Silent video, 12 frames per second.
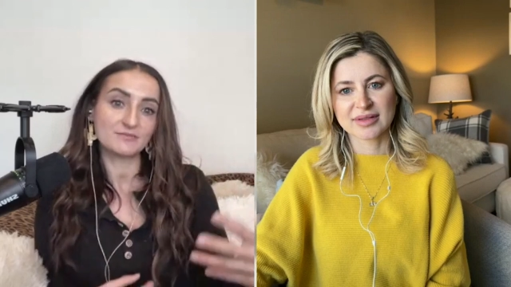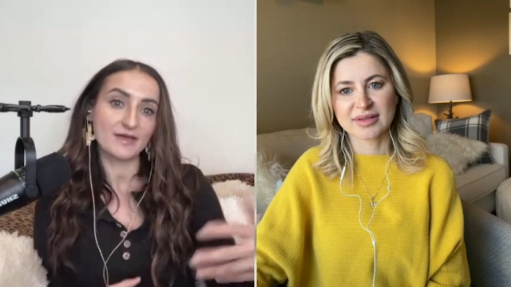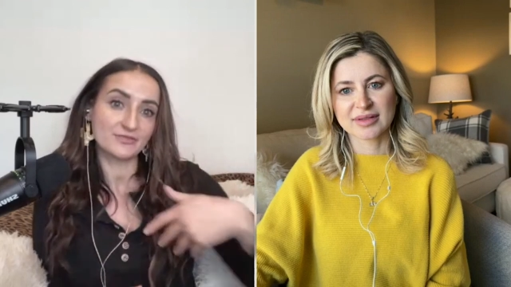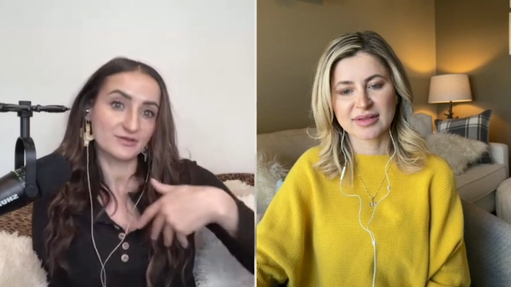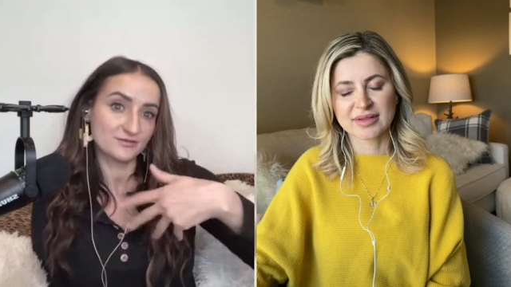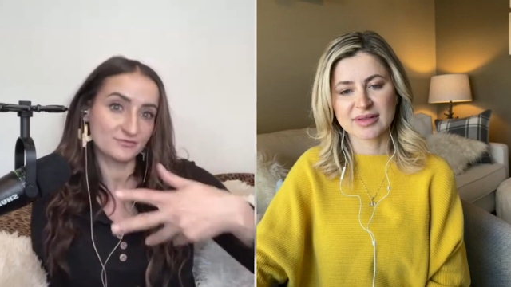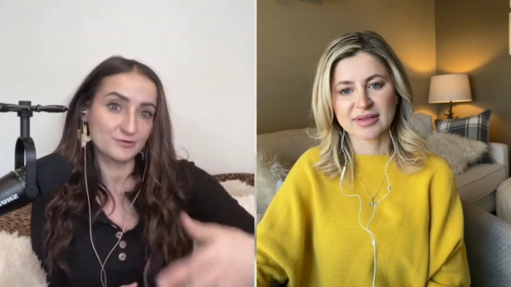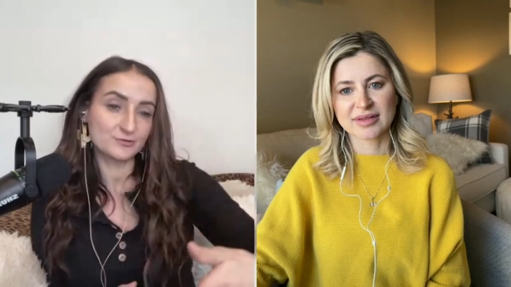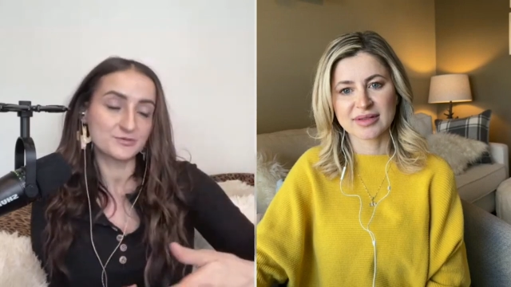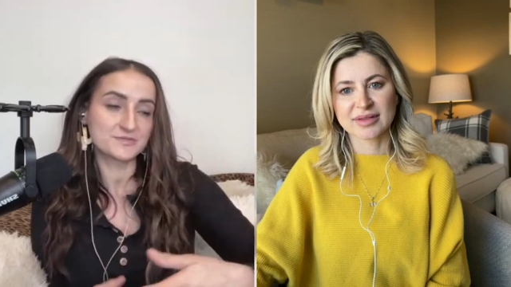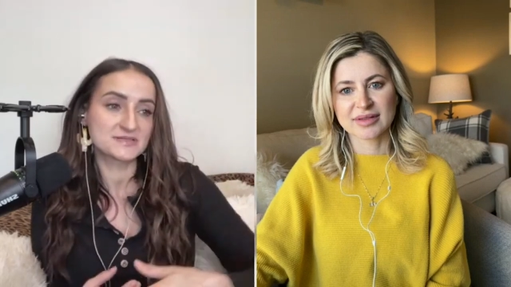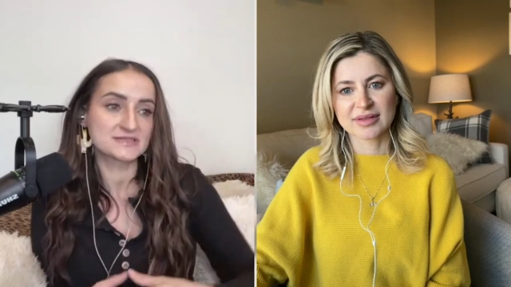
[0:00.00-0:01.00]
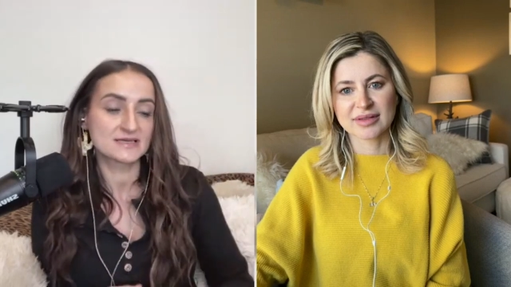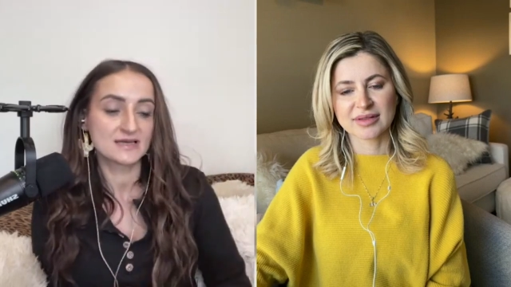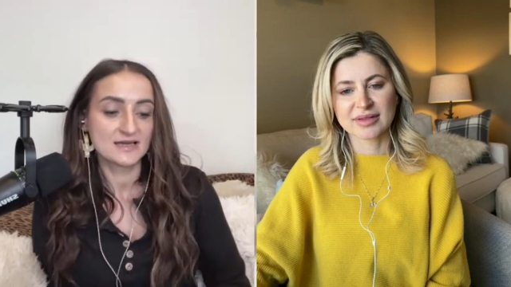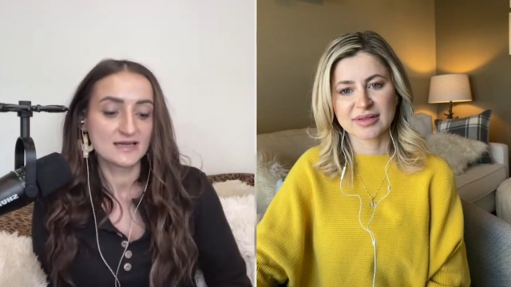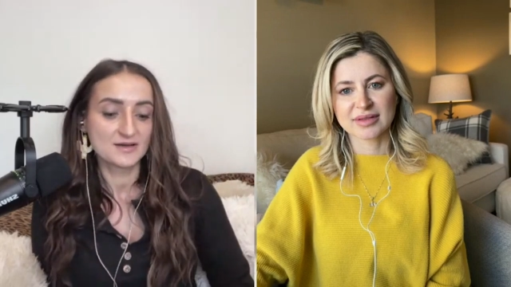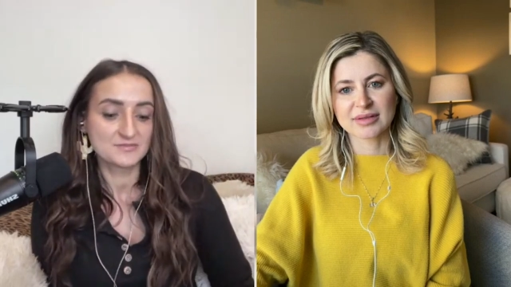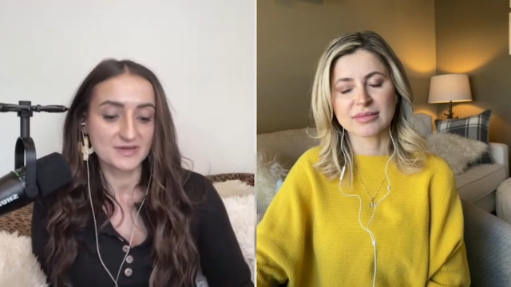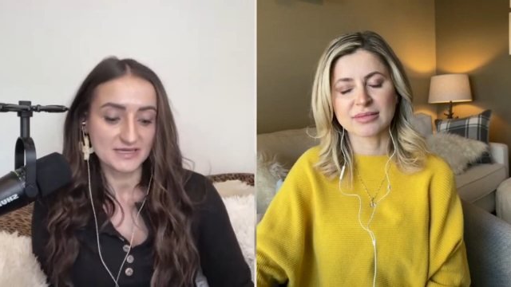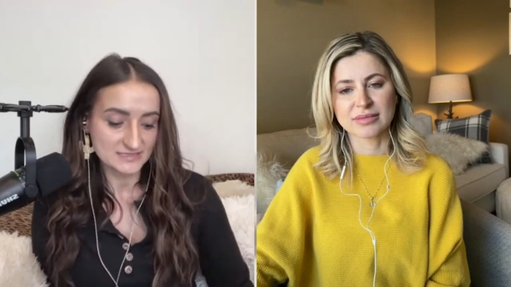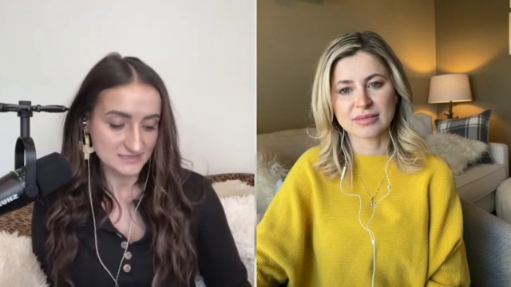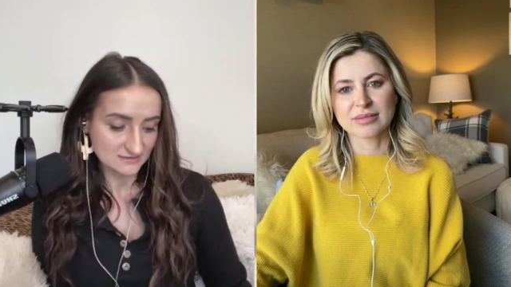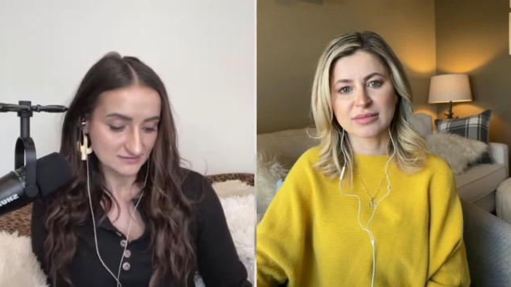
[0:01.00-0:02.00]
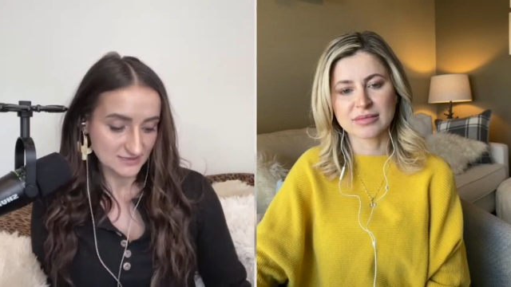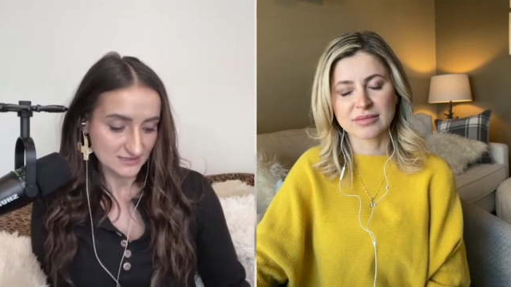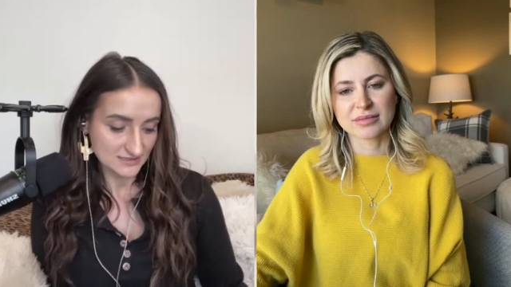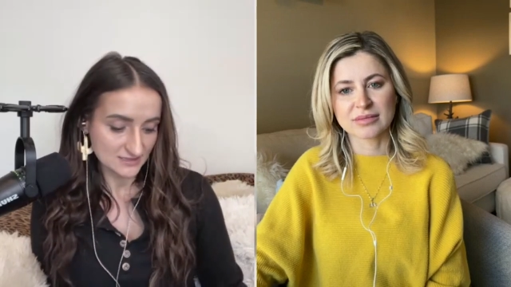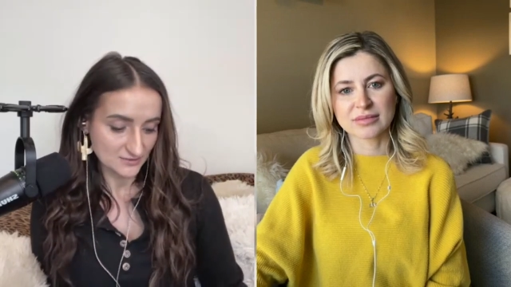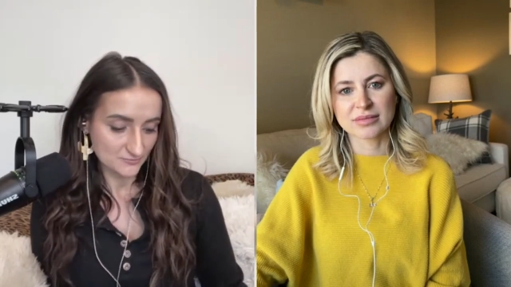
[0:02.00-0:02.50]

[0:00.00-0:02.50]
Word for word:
Speaker 1: method of hoops mm-hmm. basically